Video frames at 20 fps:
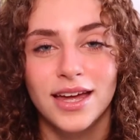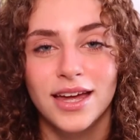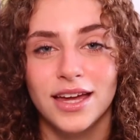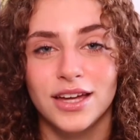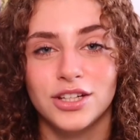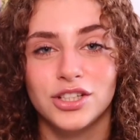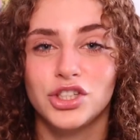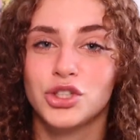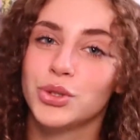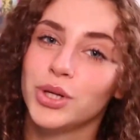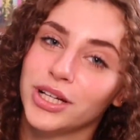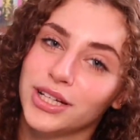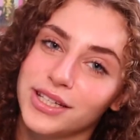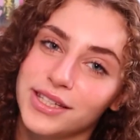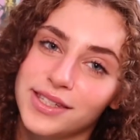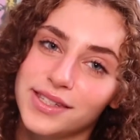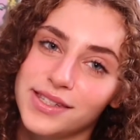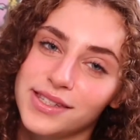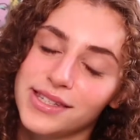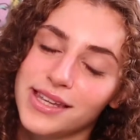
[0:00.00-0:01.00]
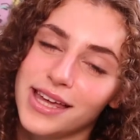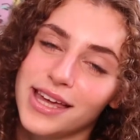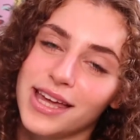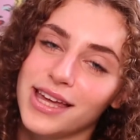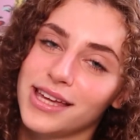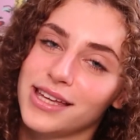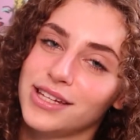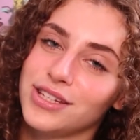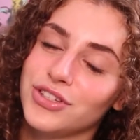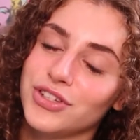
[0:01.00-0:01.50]
and tricks
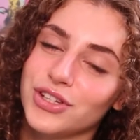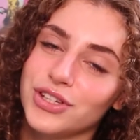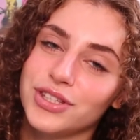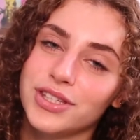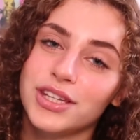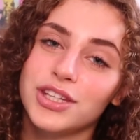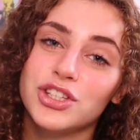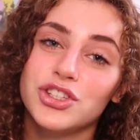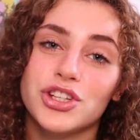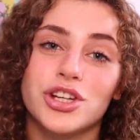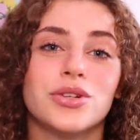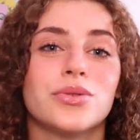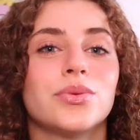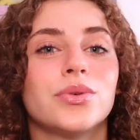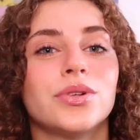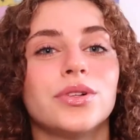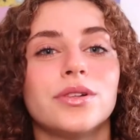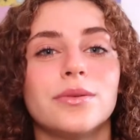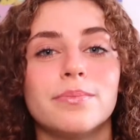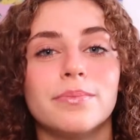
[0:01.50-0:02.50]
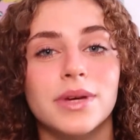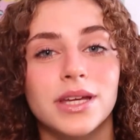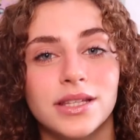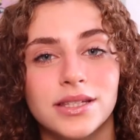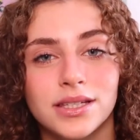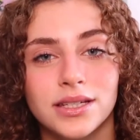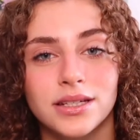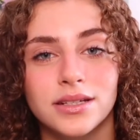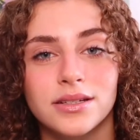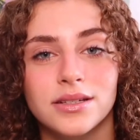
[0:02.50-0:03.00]
and just in general
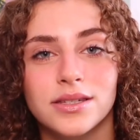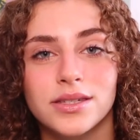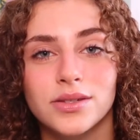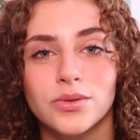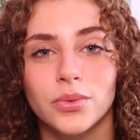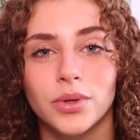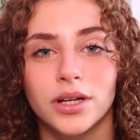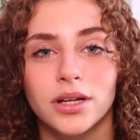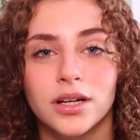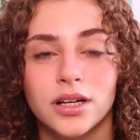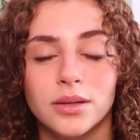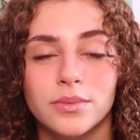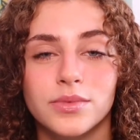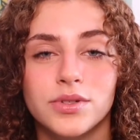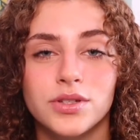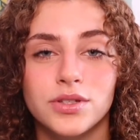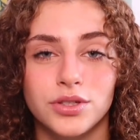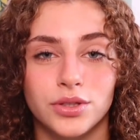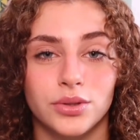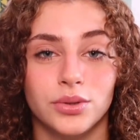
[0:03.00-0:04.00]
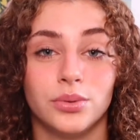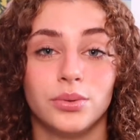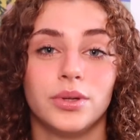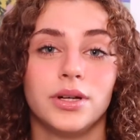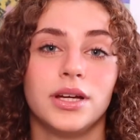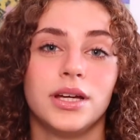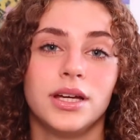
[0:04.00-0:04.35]
maintenance when it comes to